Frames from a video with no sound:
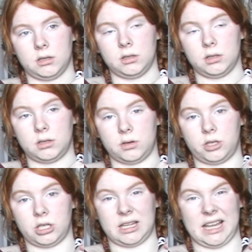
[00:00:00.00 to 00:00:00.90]

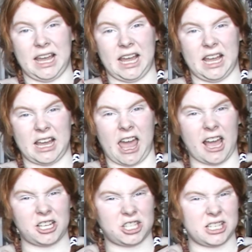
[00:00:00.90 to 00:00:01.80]
socially
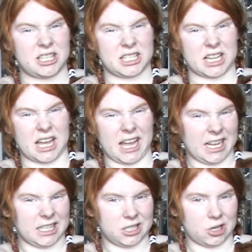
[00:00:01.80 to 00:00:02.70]
anxious
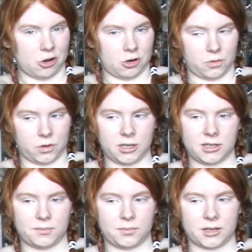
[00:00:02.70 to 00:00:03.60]
and
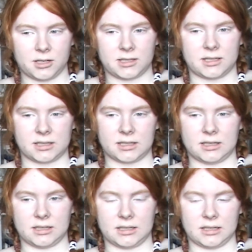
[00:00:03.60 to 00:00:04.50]
awkward, but
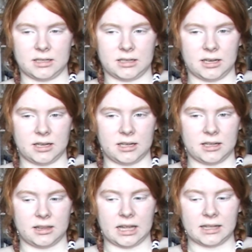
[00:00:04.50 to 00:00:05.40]

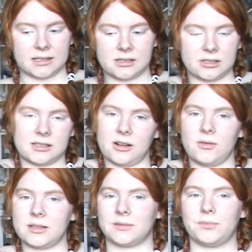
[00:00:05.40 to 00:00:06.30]
that's just
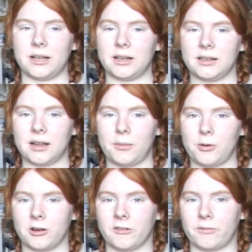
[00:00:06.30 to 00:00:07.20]
always been a
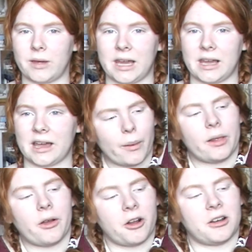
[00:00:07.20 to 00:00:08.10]
part of me. What we
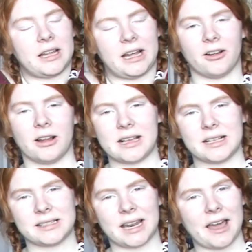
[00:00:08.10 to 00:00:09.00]
learned here
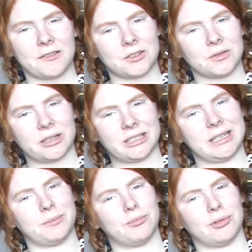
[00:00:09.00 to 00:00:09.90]
is that I haven't
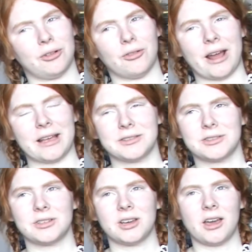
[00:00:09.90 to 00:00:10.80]
really
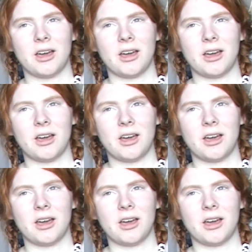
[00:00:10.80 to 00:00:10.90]
progressed